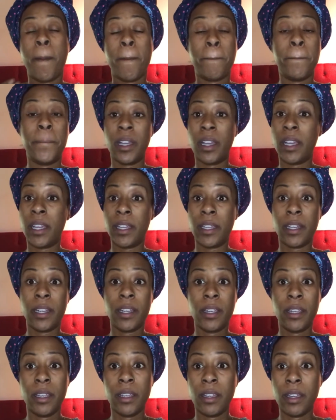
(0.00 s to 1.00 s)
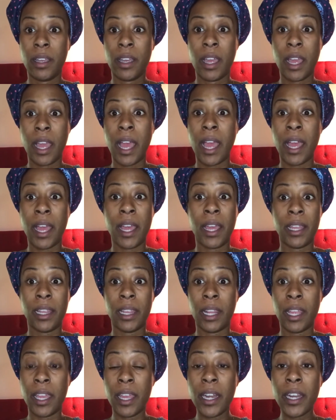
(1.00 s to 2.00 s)
But I
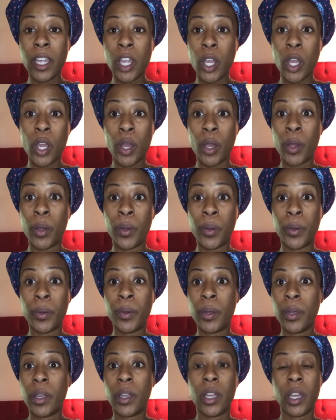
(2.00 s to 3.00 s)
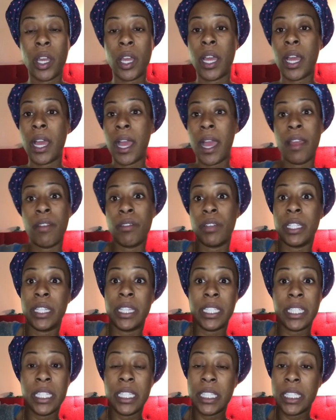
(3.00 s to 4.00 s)
let it go. I
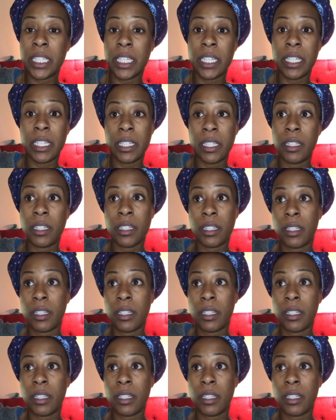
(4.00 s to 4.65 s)
release it